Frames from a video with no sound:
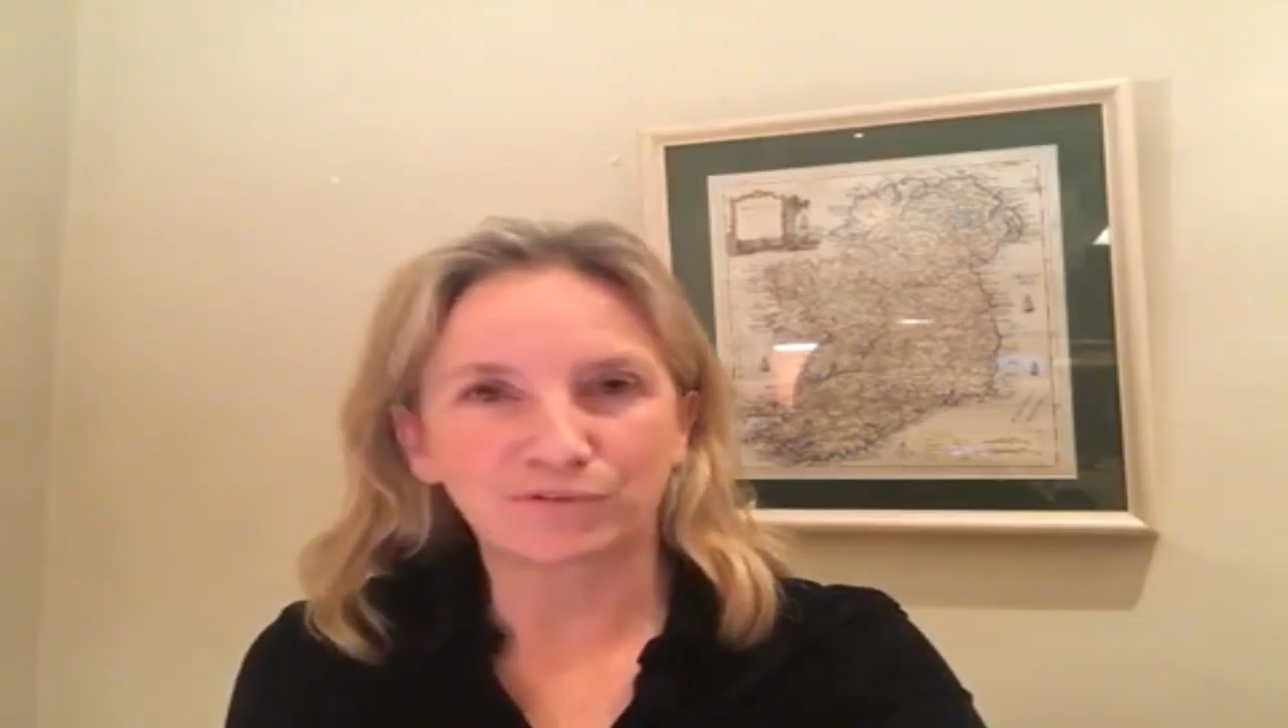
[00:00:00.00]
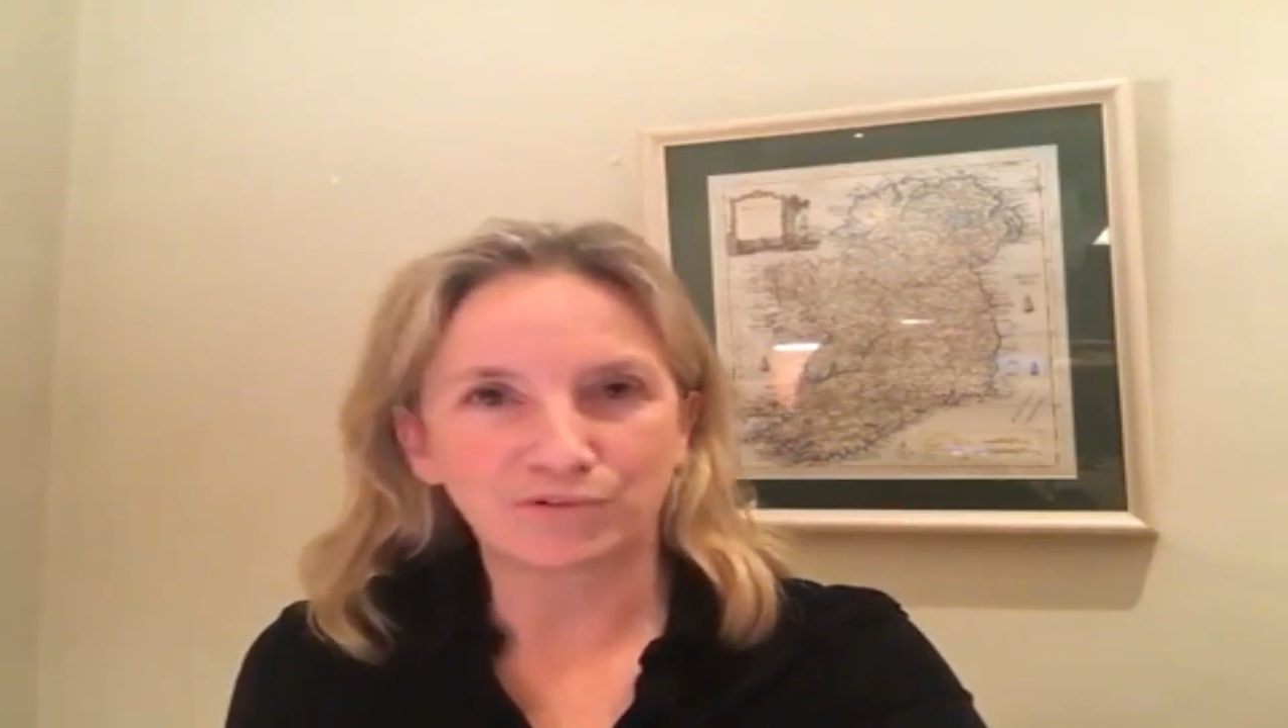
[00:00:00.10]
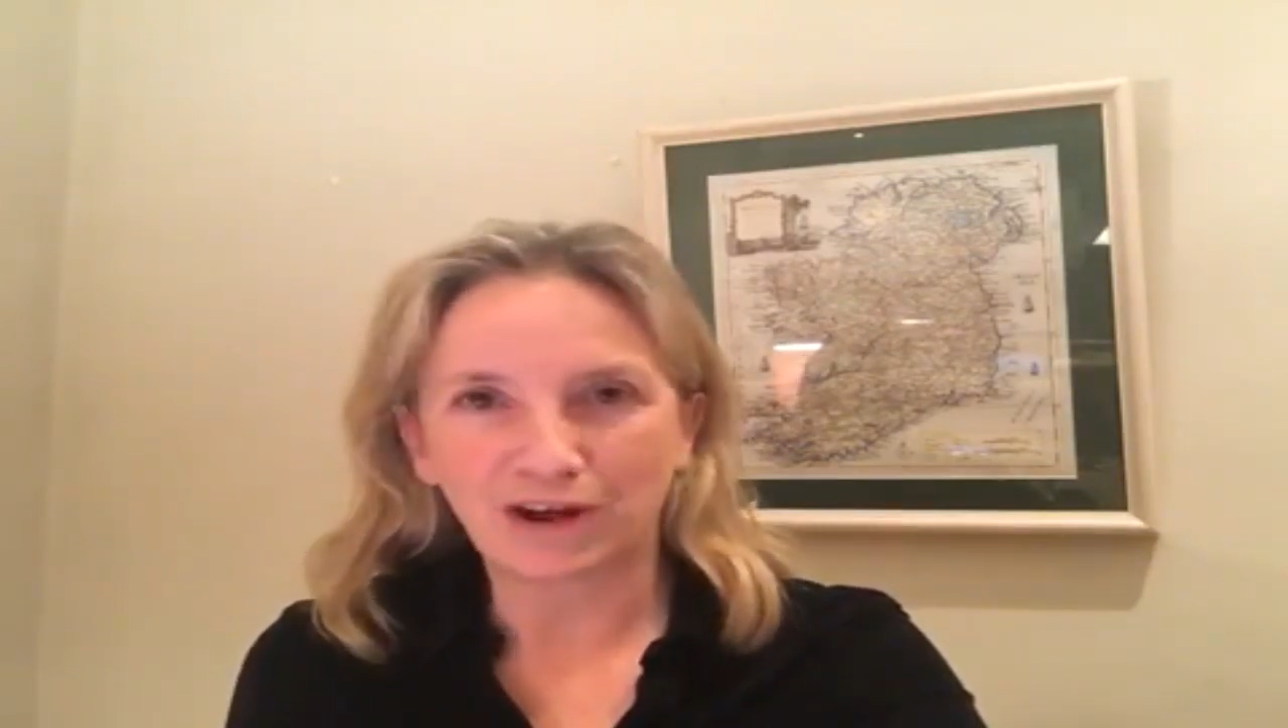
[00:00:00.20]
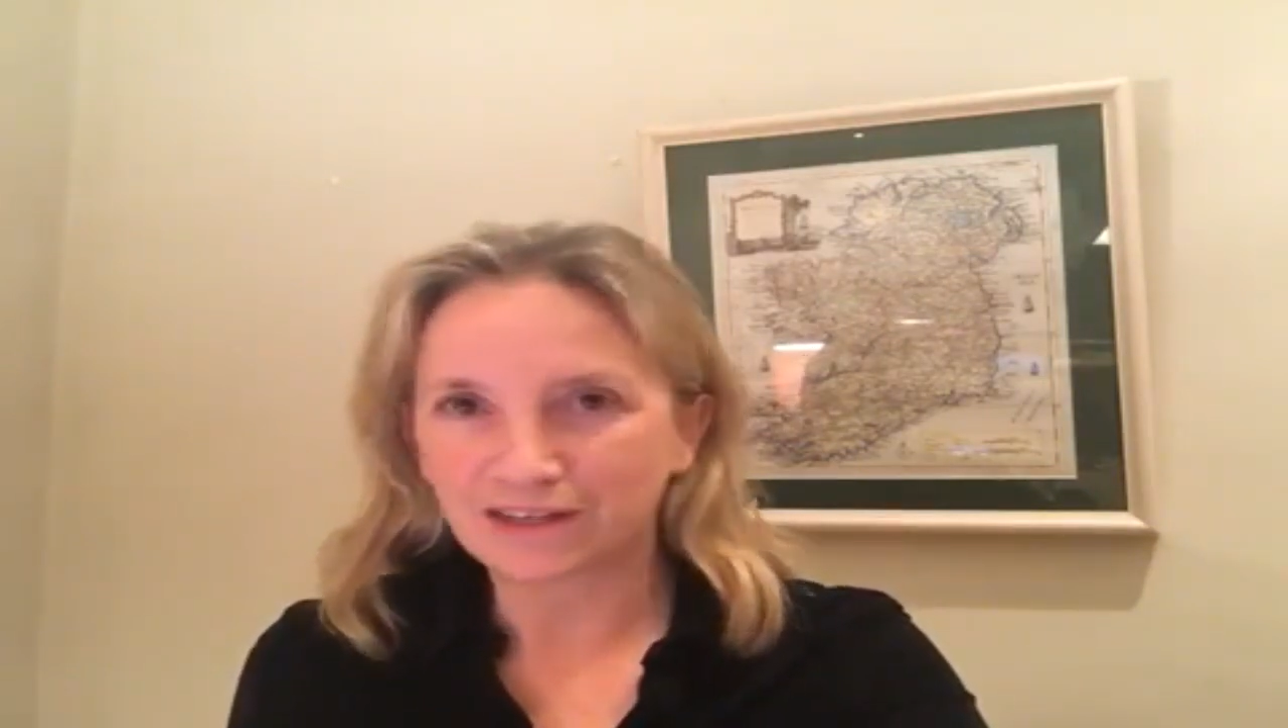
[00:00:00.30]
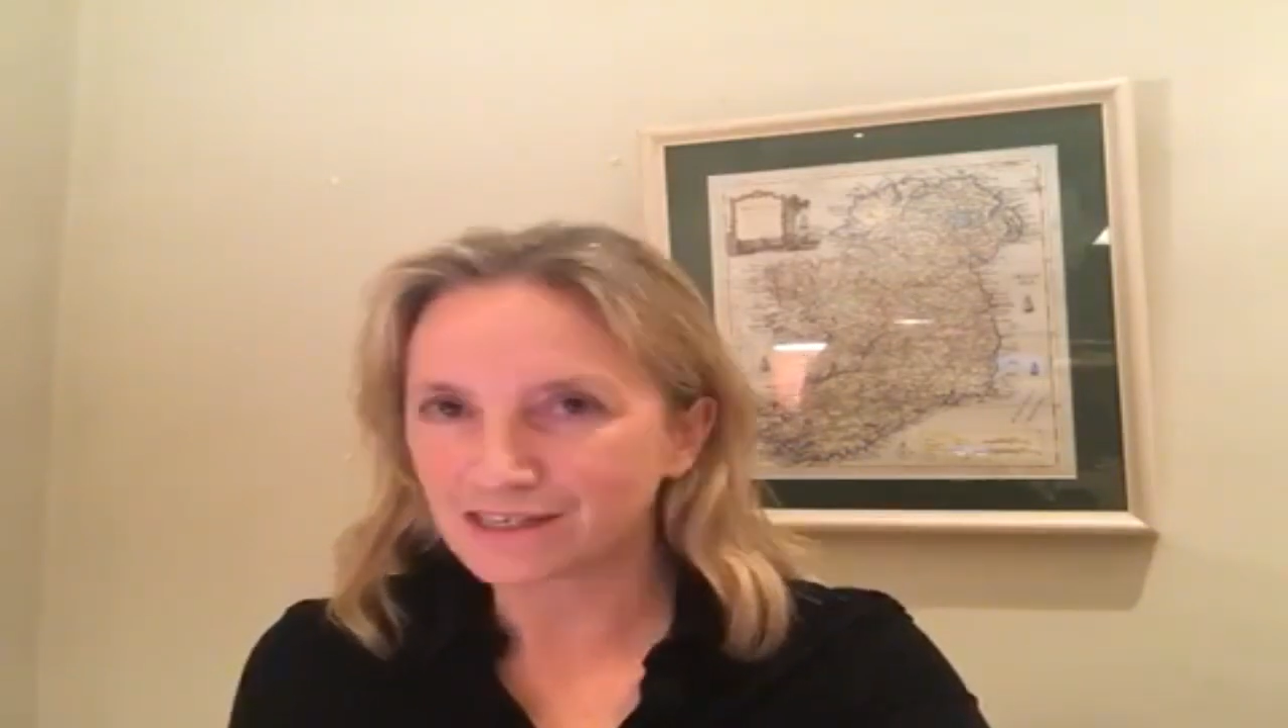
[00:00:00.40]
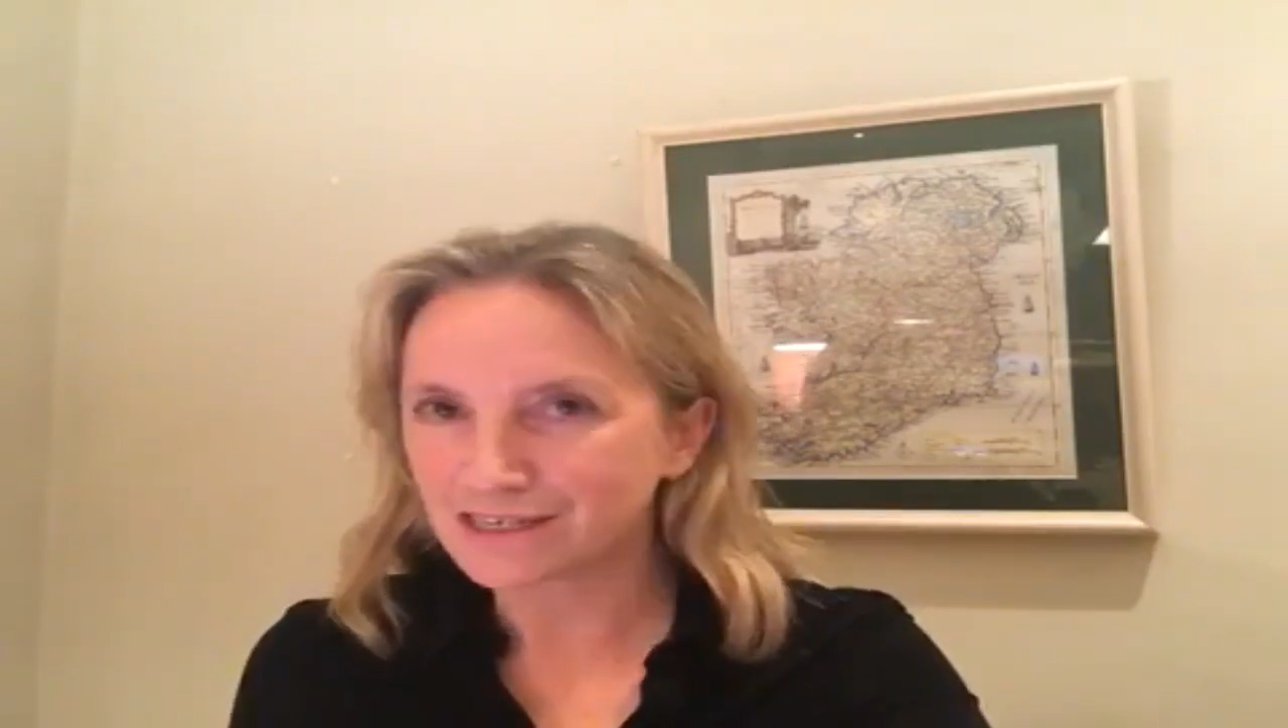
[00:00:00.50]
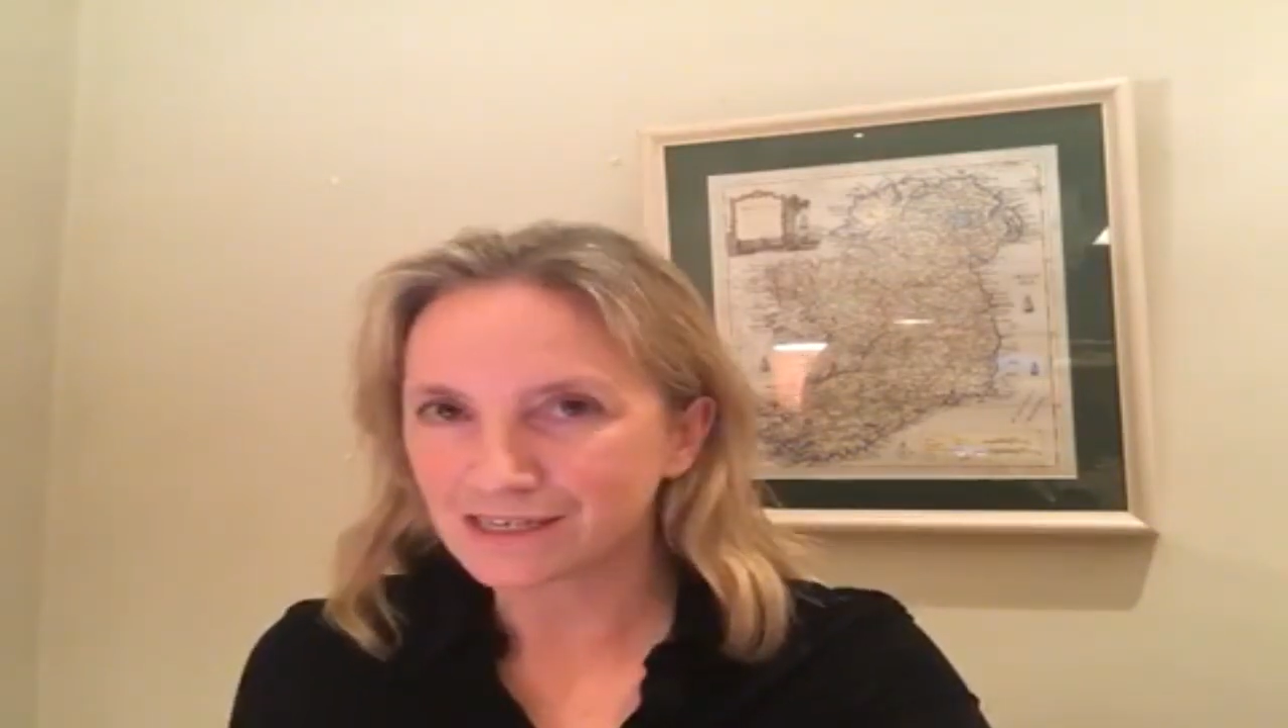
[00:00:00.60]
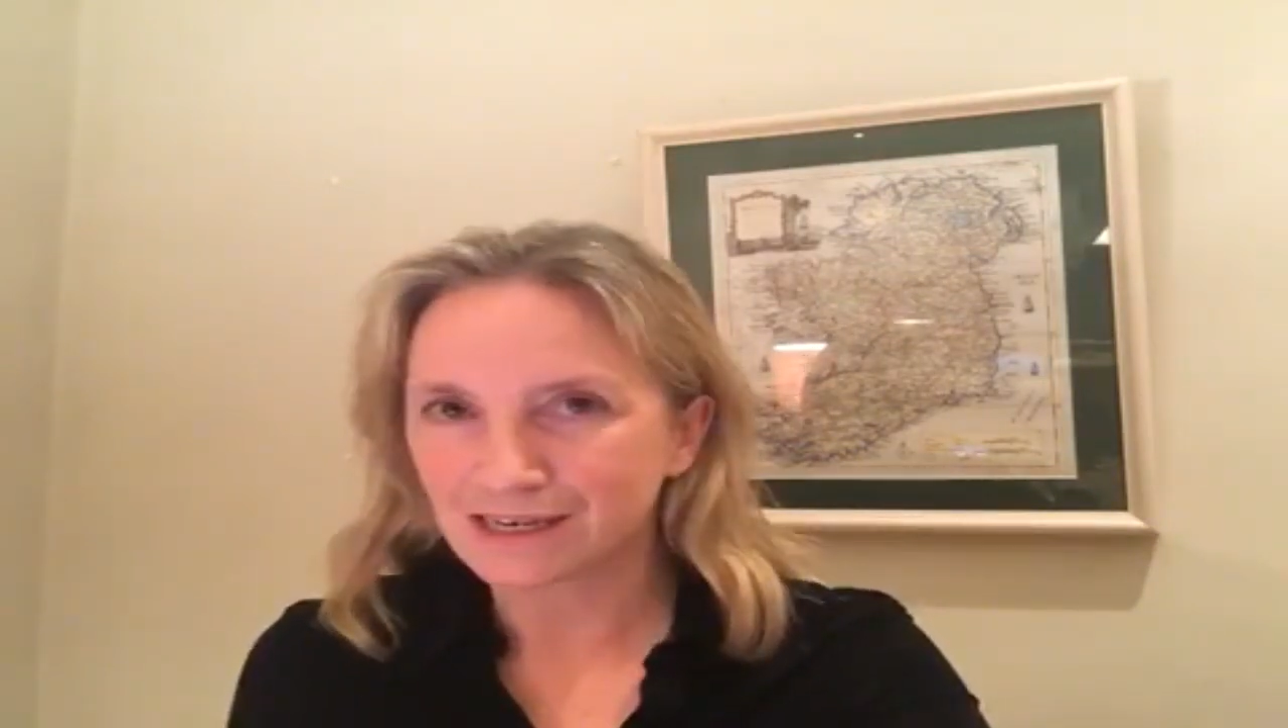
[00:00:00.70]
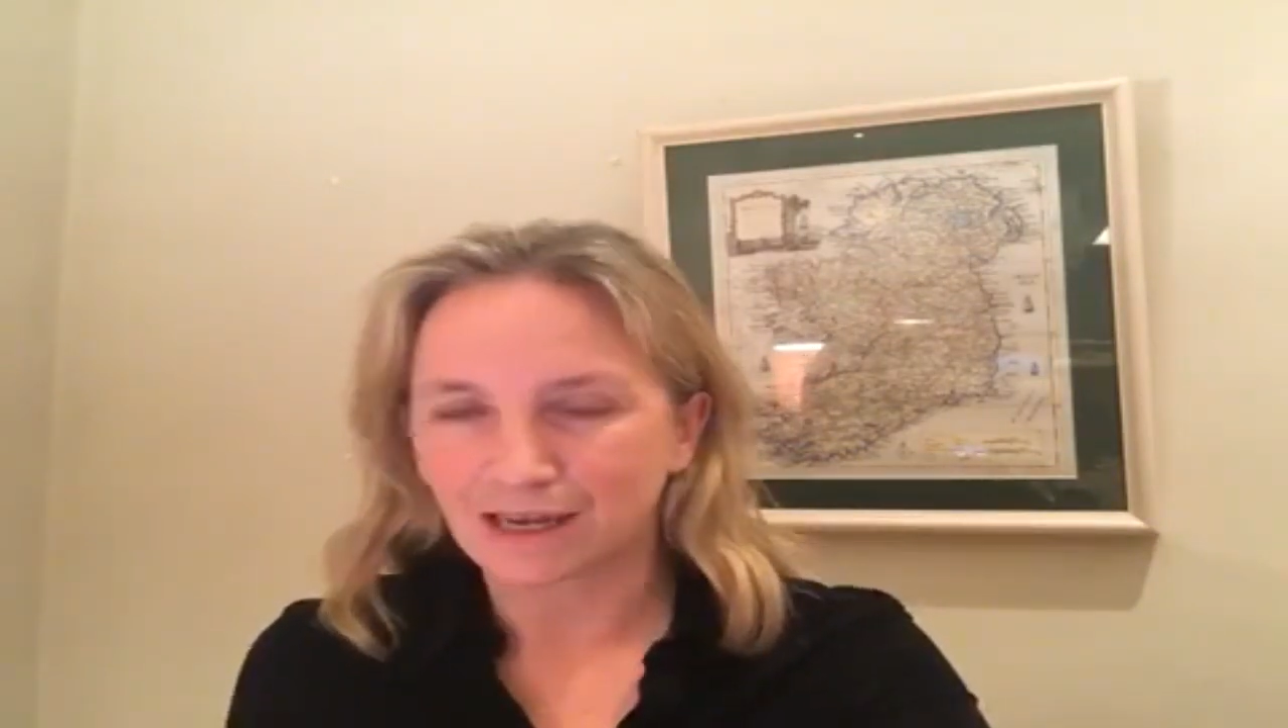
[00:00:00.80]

frightened